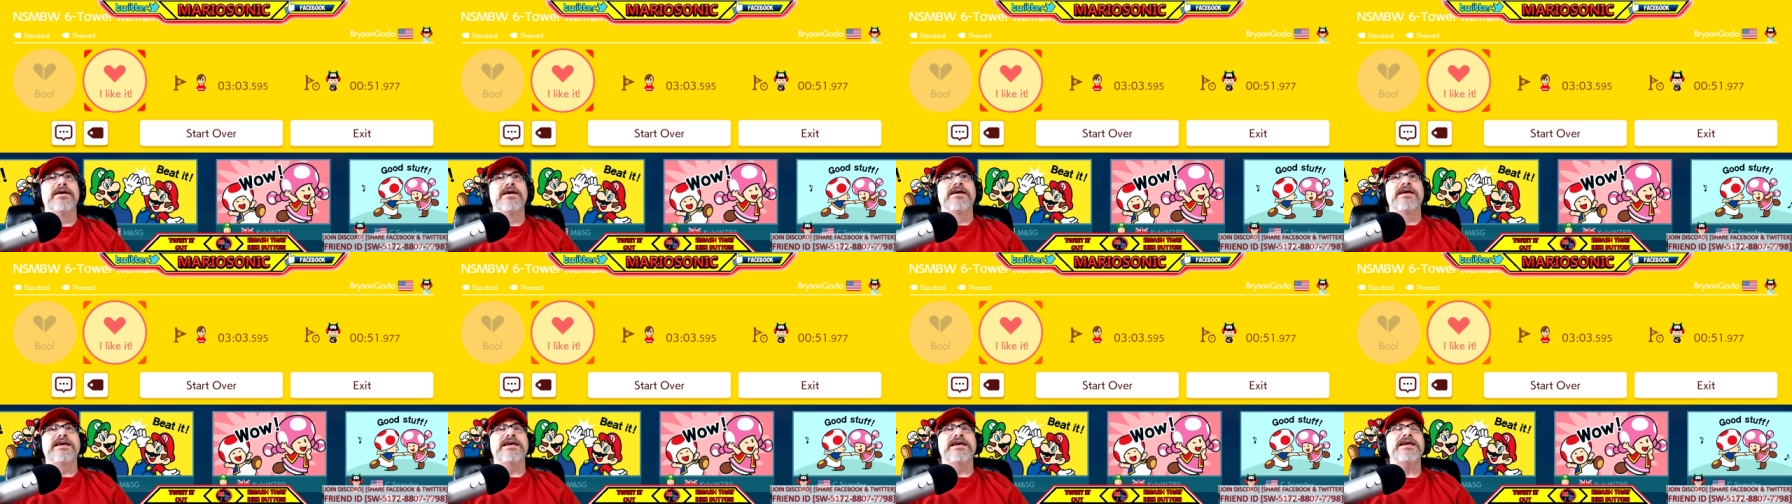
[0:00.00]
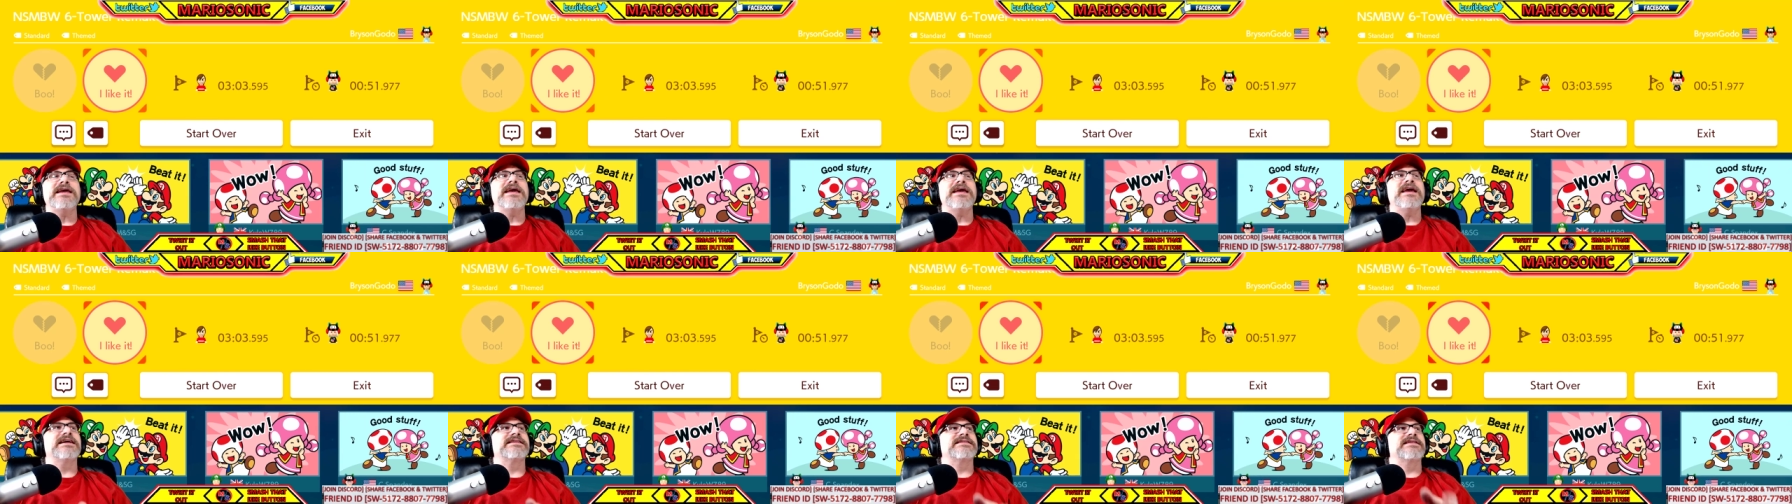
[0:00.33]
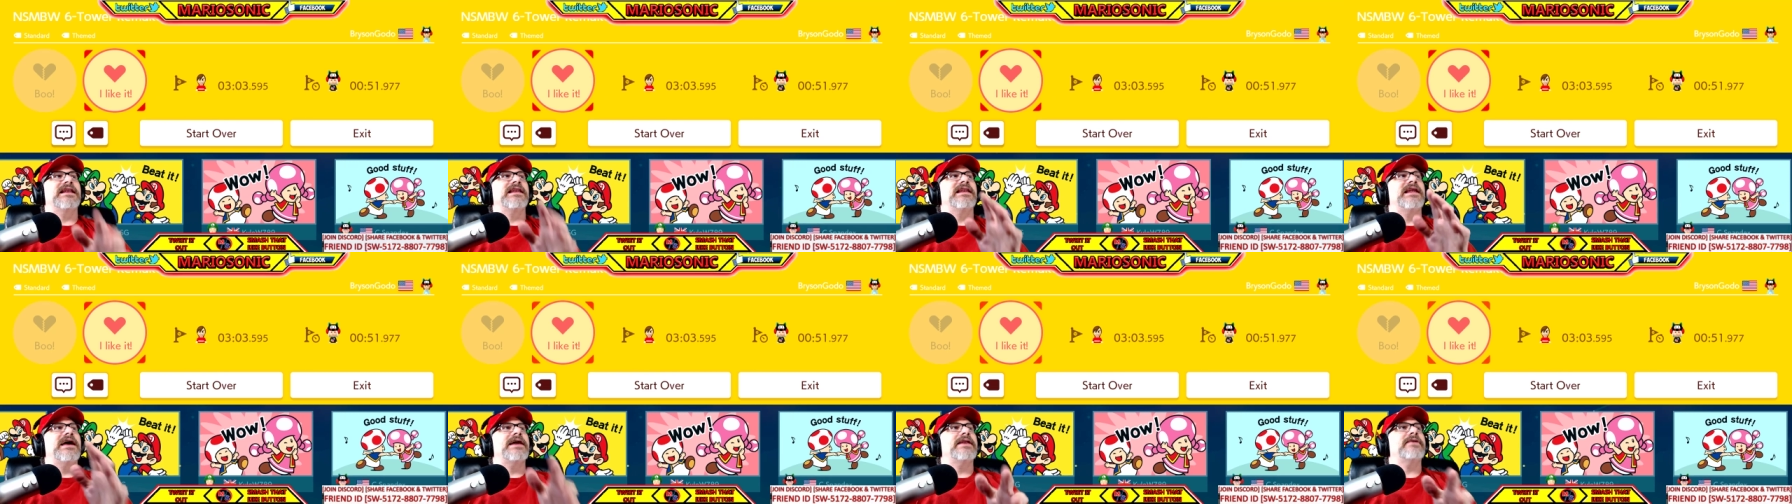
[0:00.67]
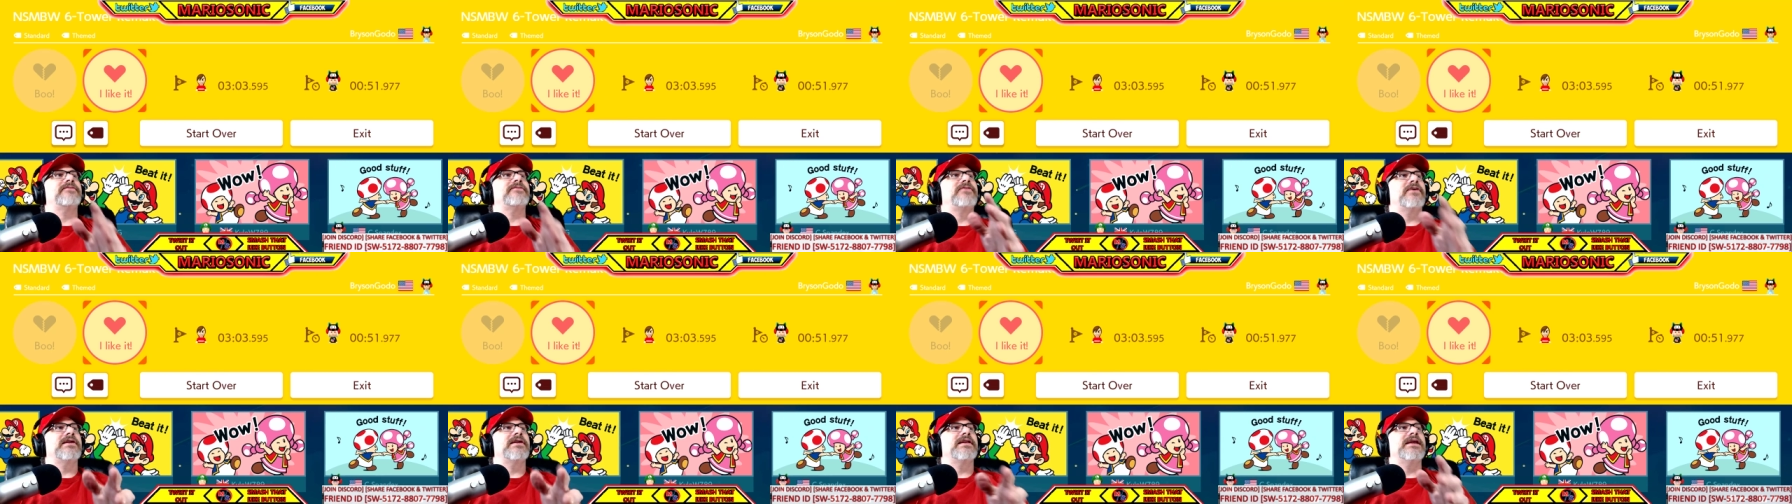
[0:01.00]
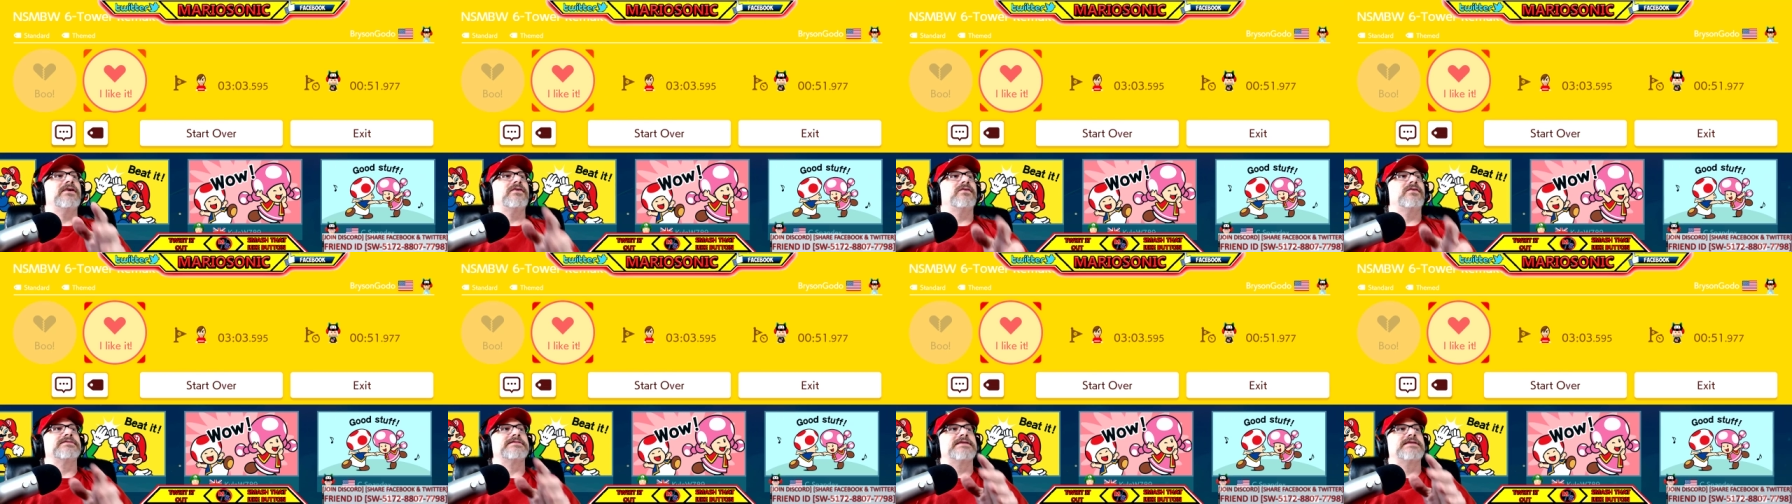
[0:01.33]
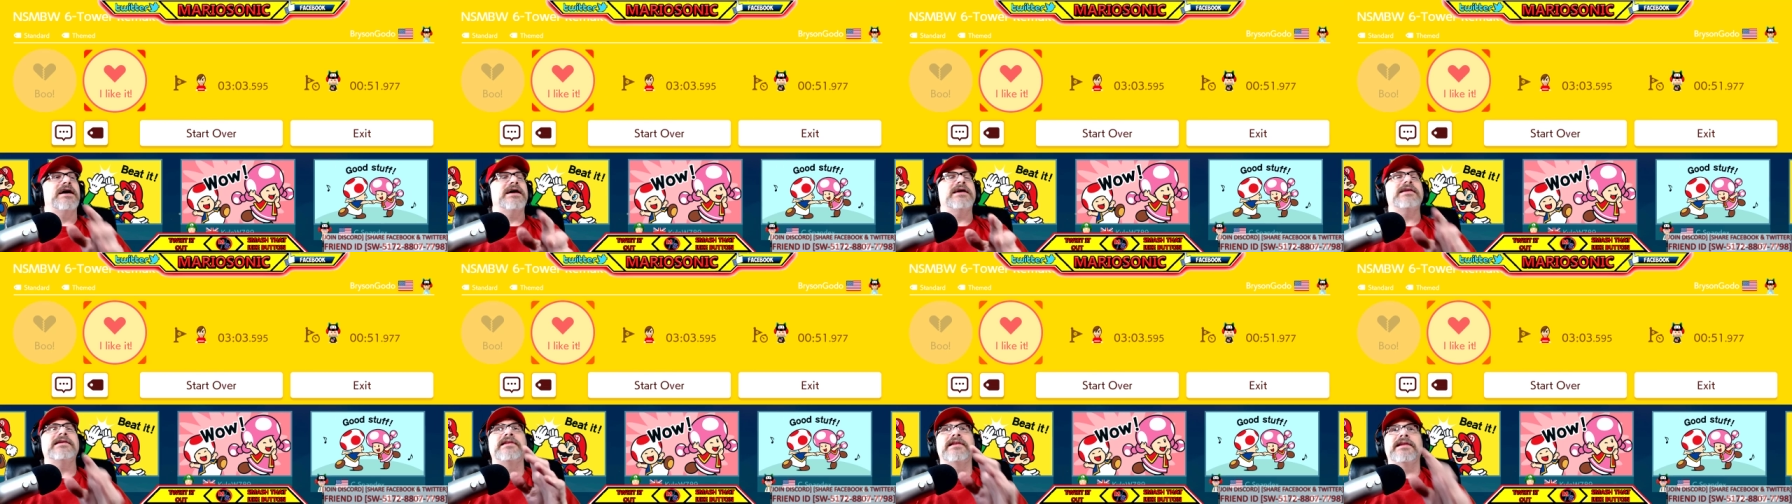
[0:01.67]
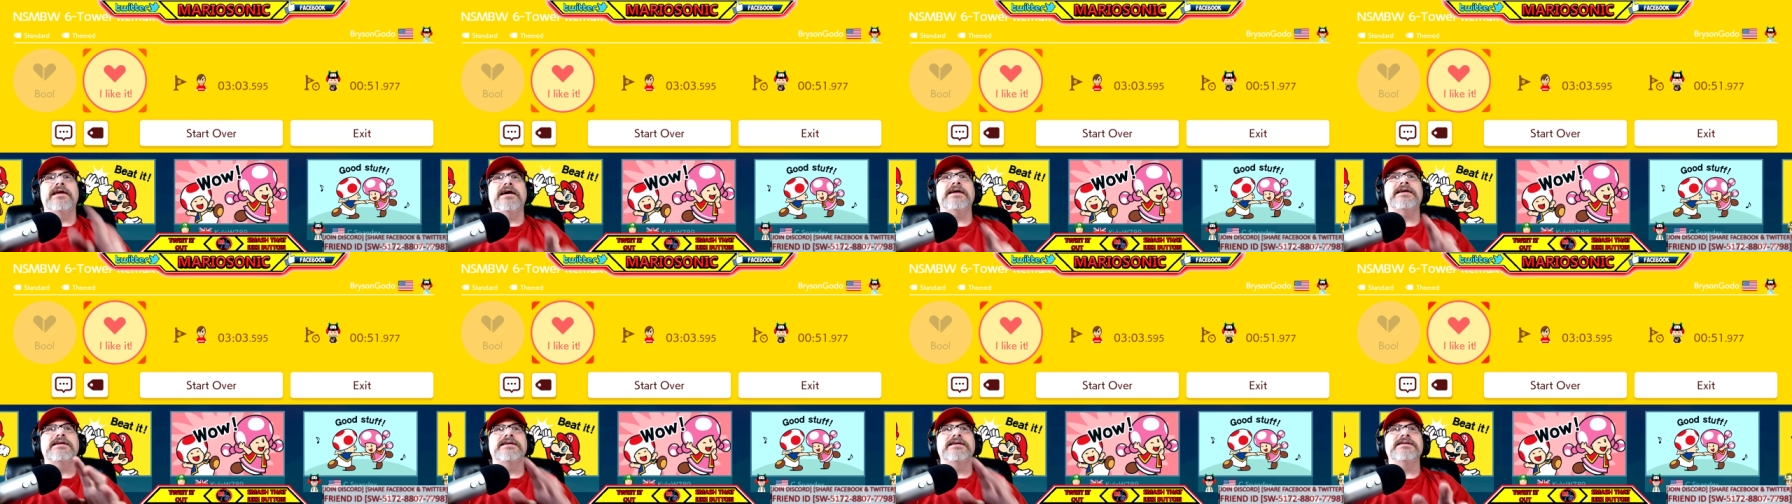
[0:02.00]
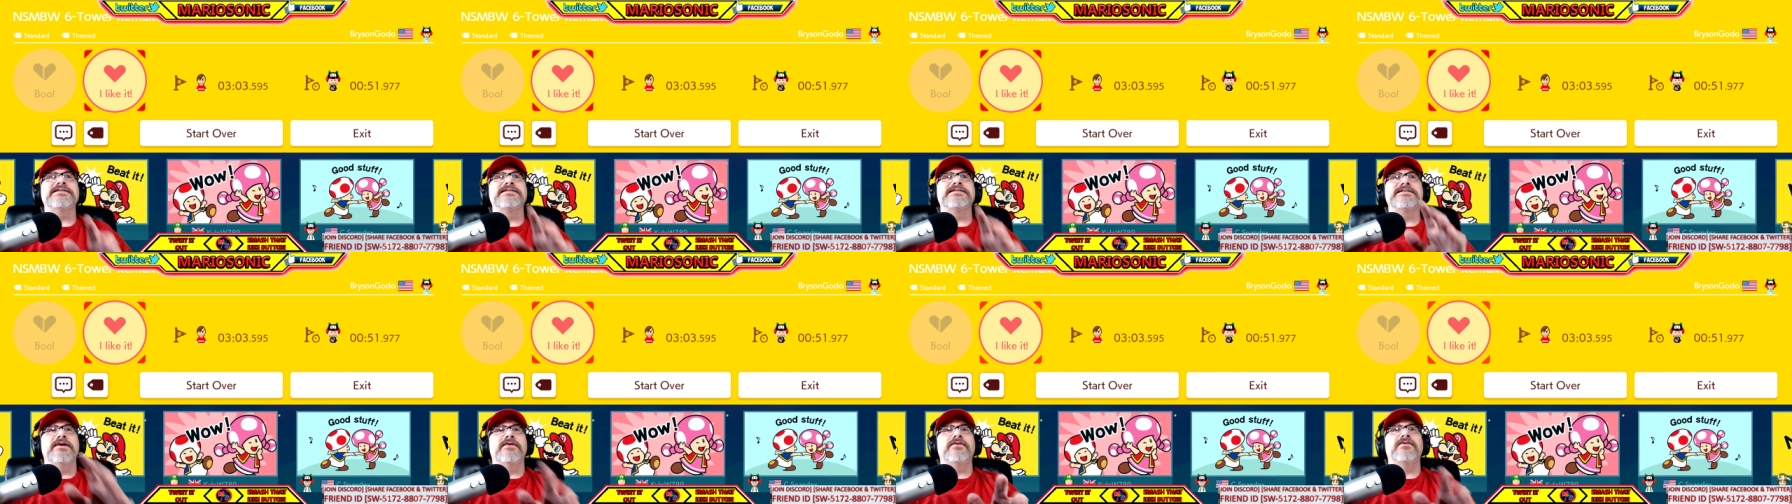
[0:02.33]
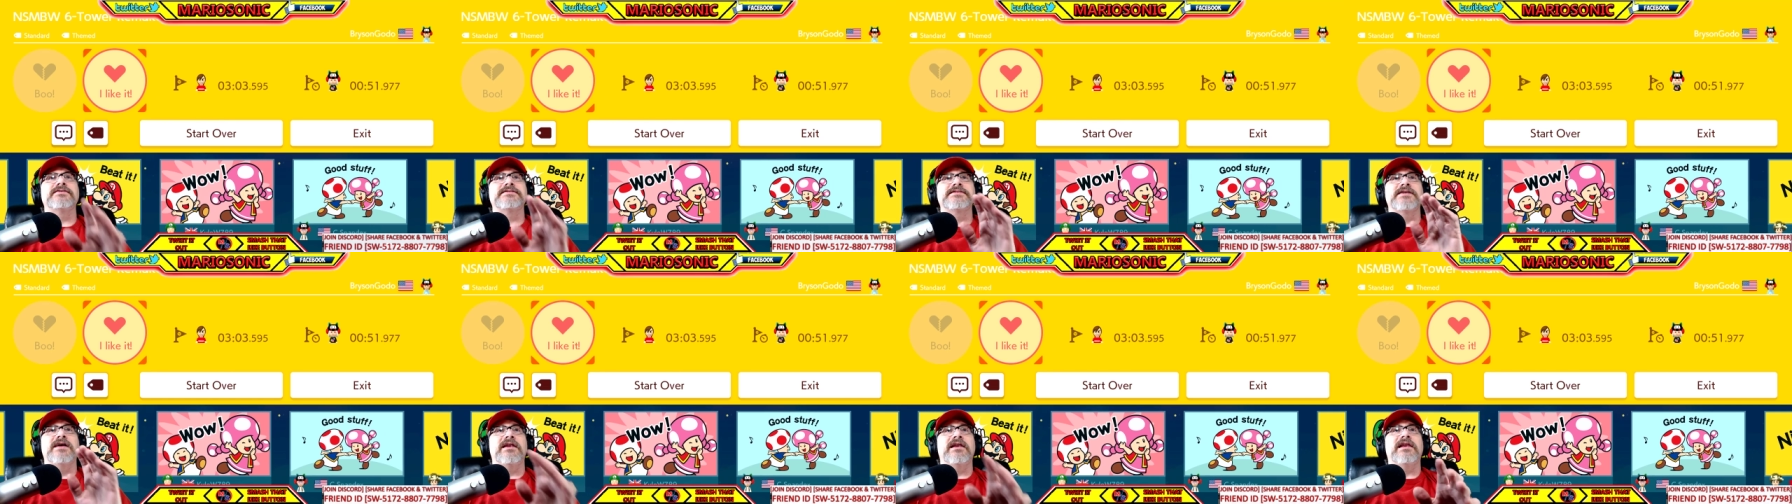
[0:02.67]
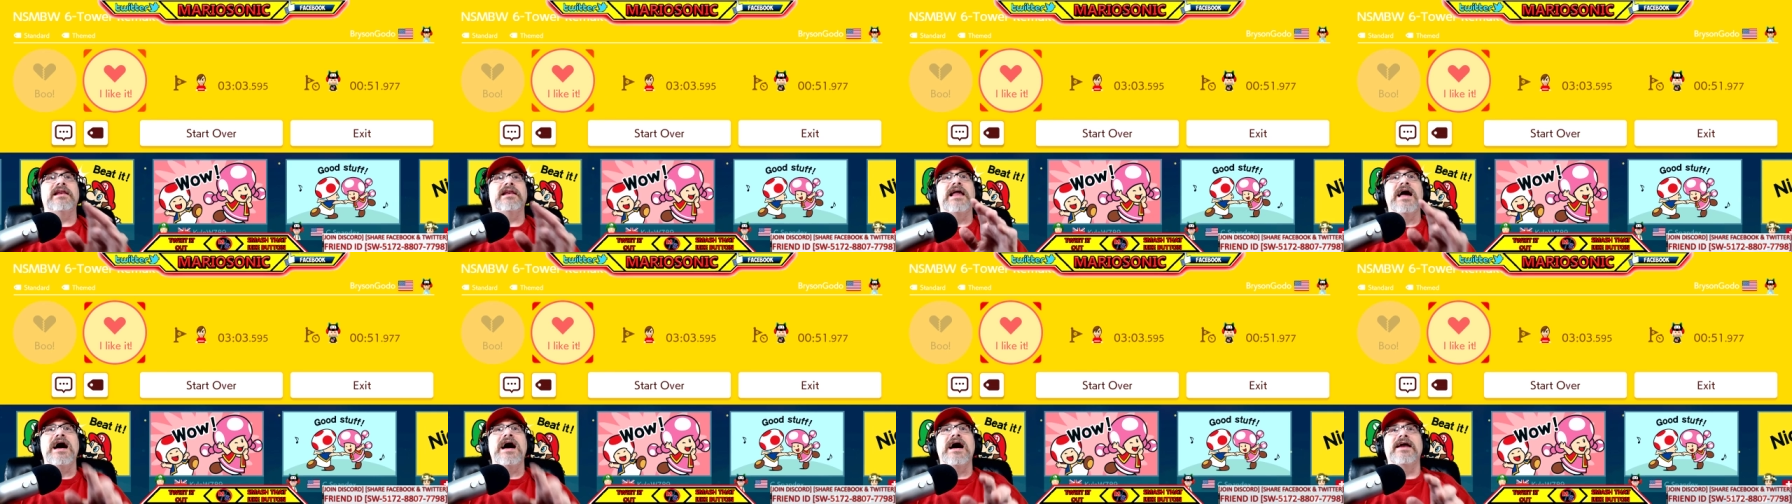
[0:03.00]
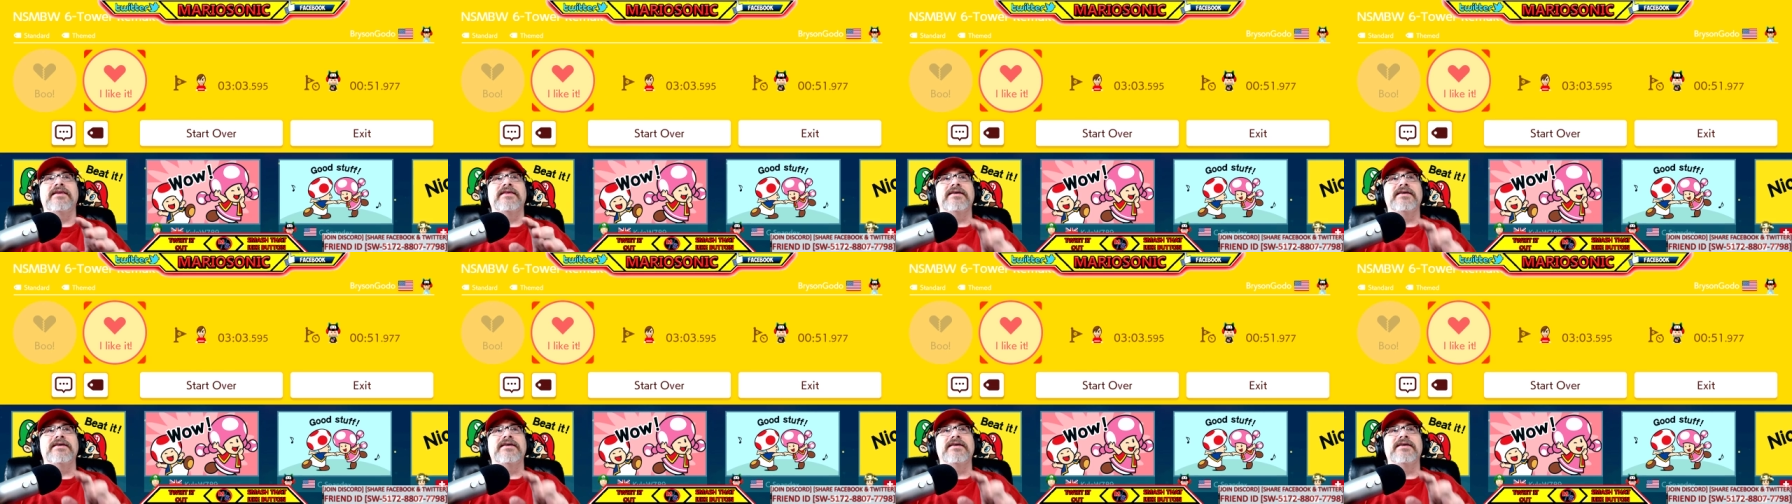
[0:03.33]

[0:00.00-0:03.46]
He has a lot of fun levels. I like his levels a lot.